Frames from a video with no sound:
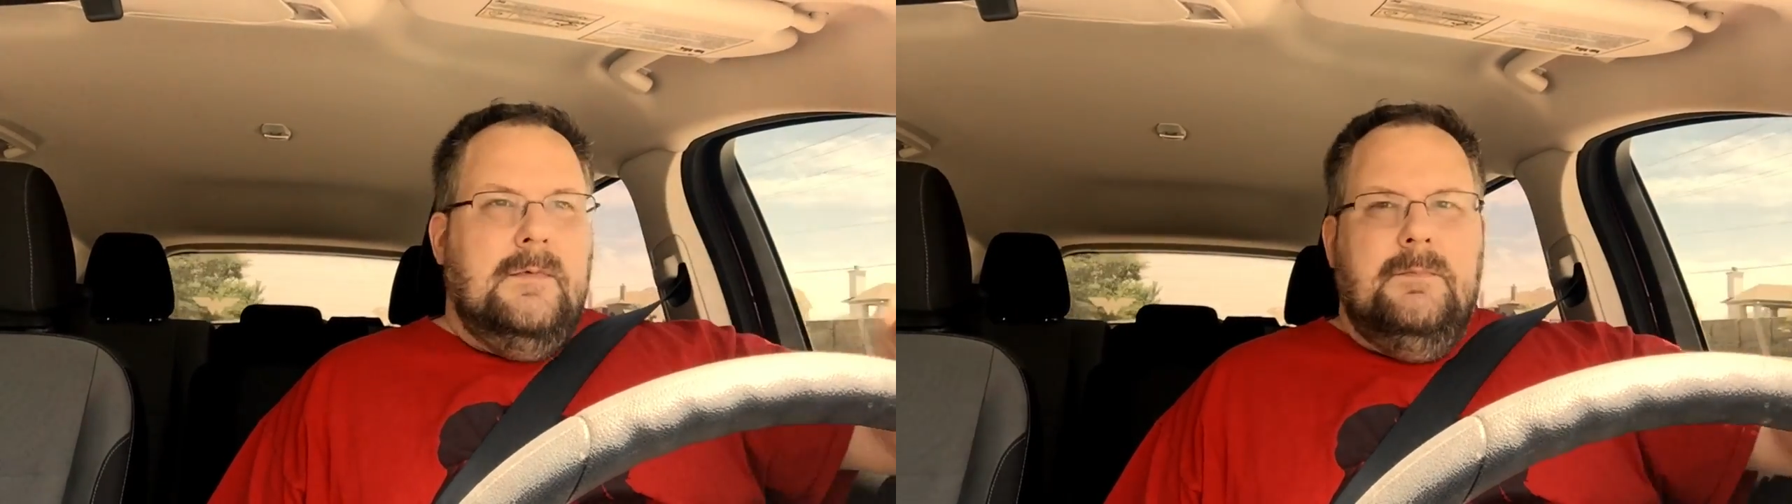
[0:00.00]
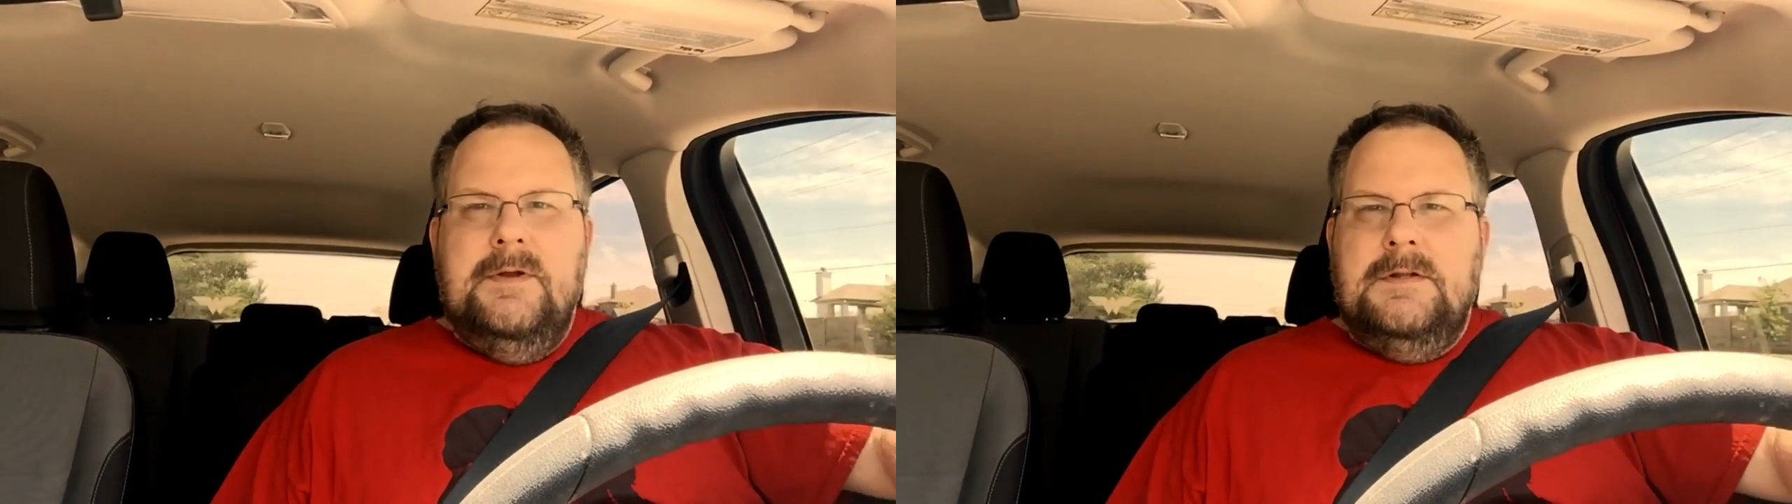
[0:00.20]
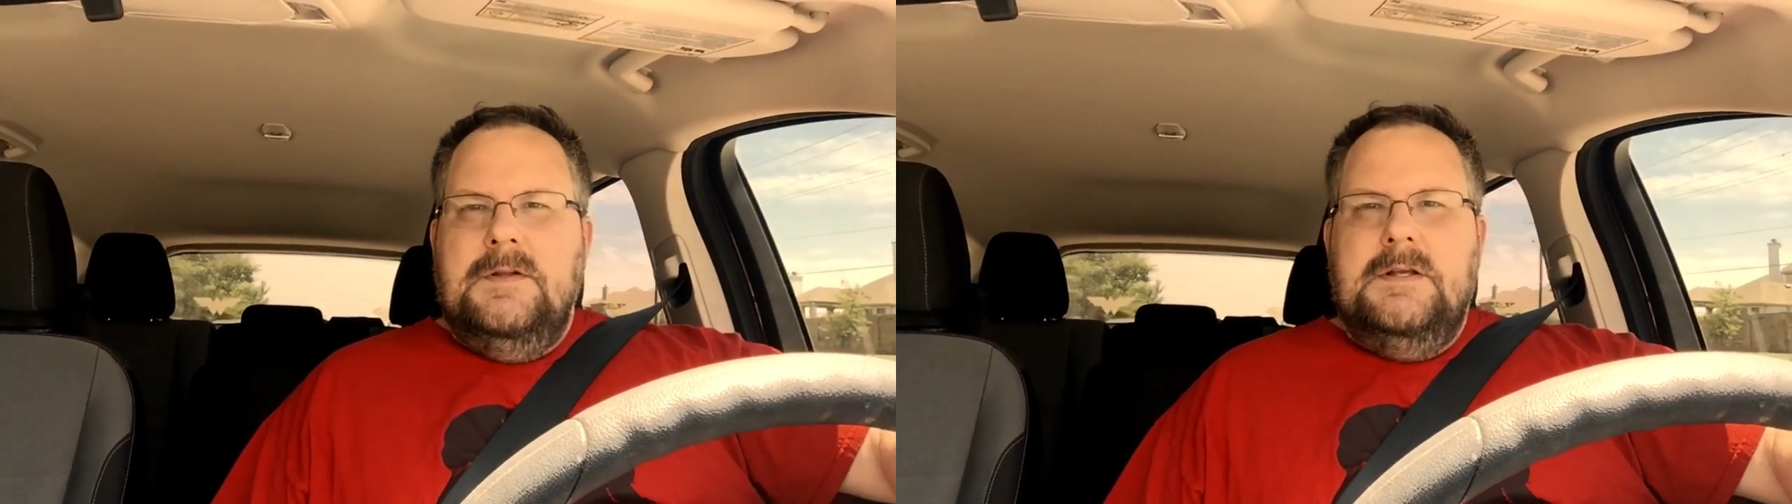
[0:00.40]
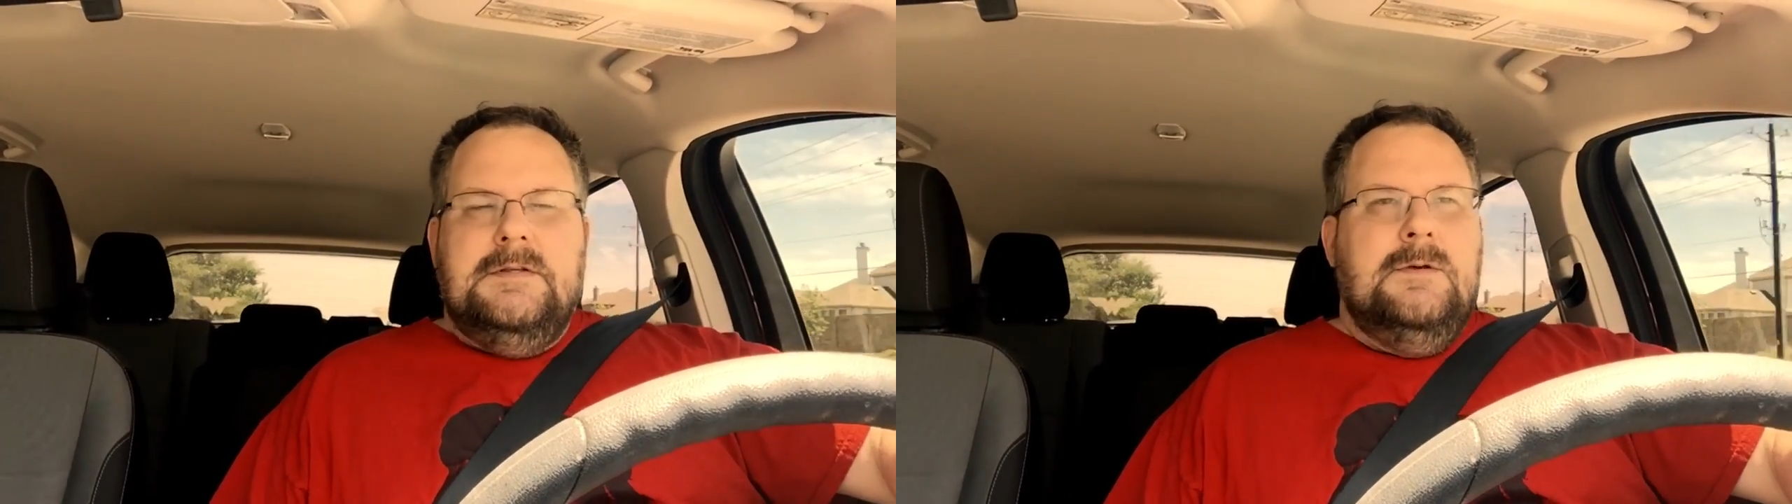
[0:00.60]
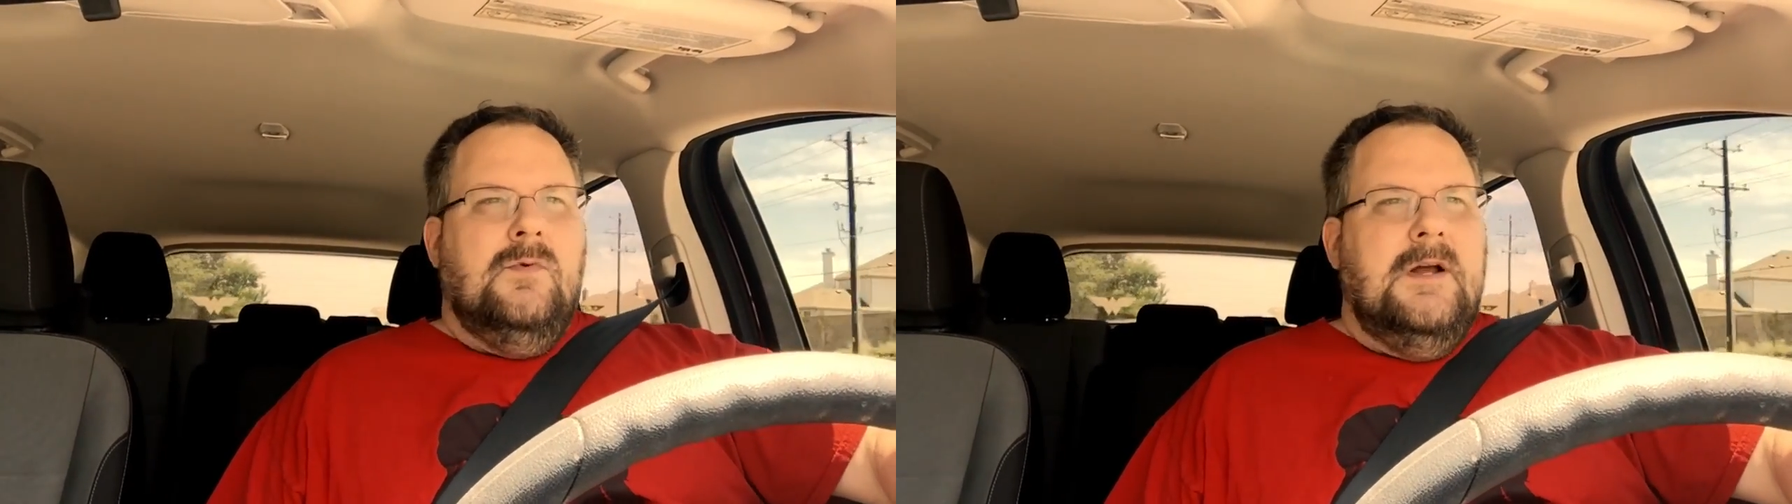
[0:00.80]
I've been to
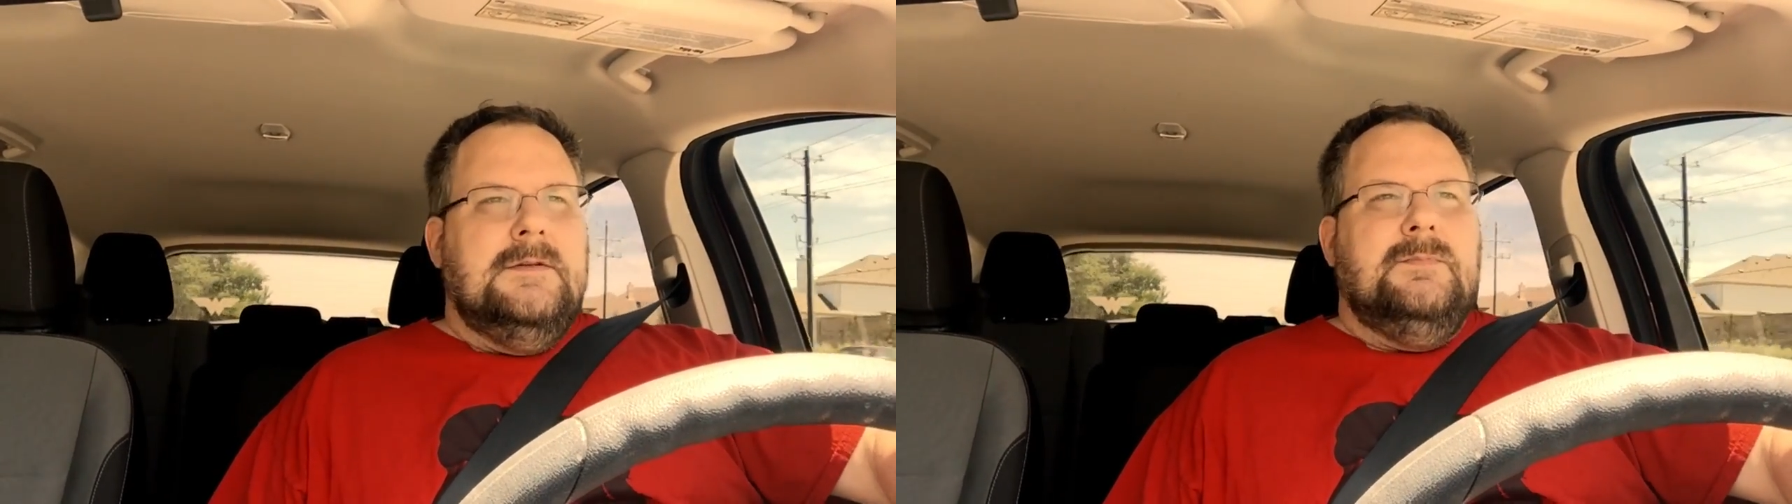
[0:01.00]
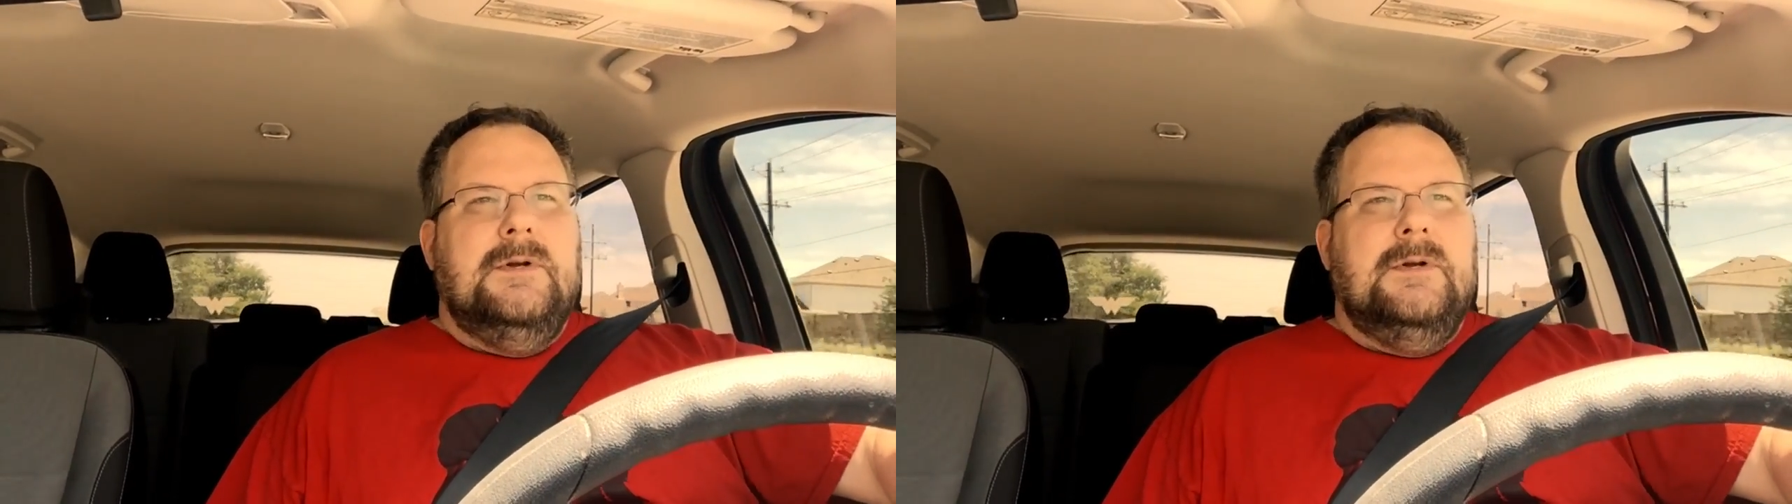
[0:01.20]
DC once,